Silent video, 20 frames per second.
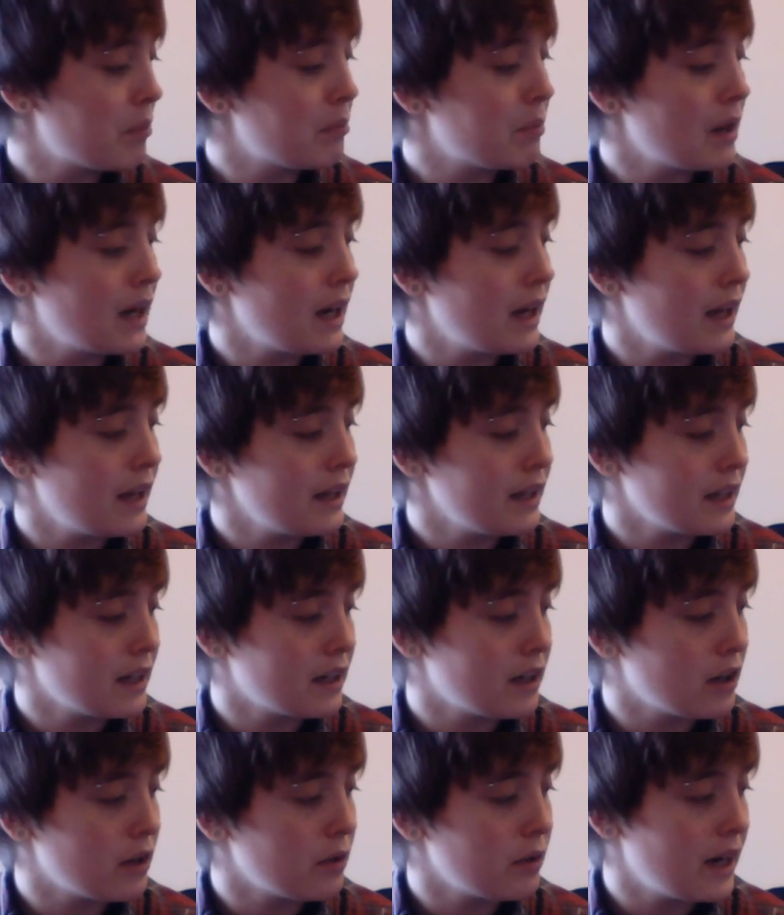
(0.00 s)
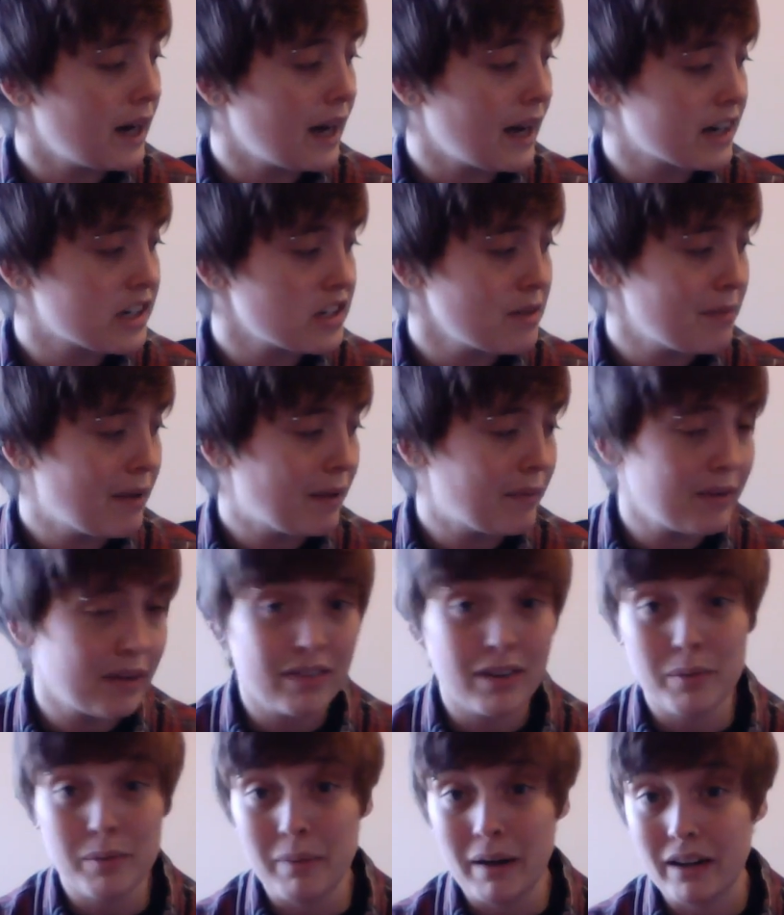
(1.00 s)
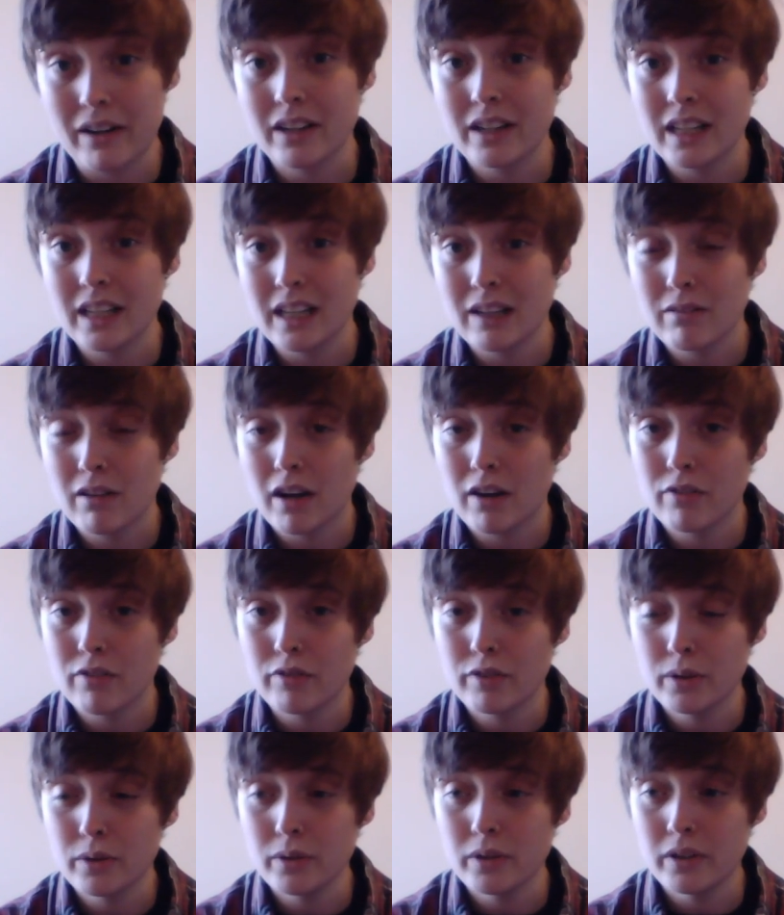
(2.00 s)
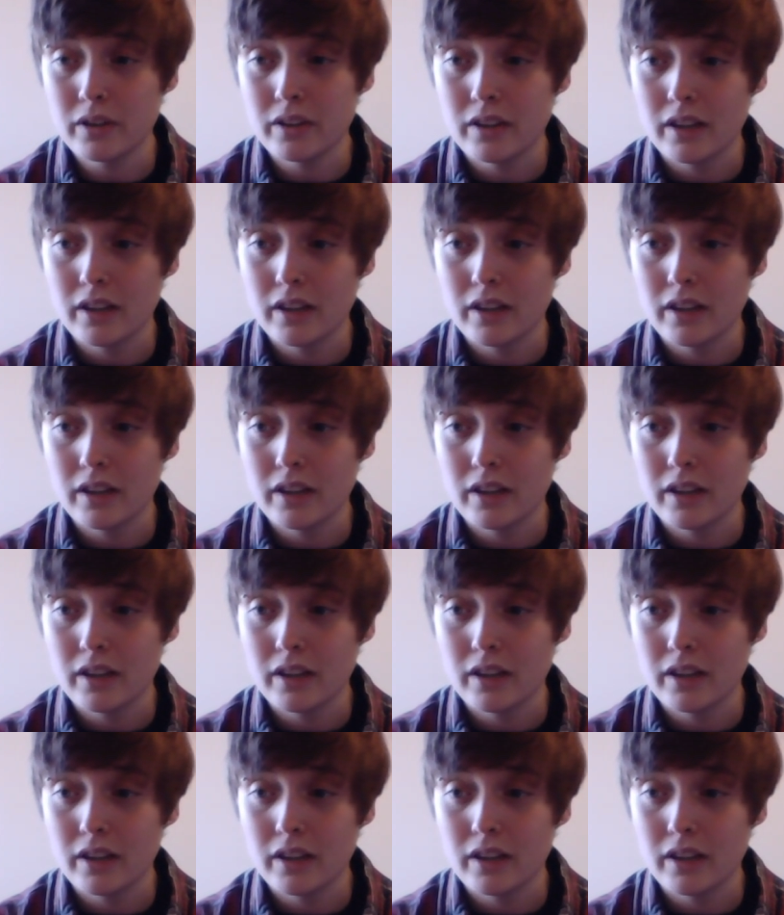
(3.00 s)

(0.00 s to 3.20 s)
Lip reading: But you know, it actually made me feel better to eat raw food.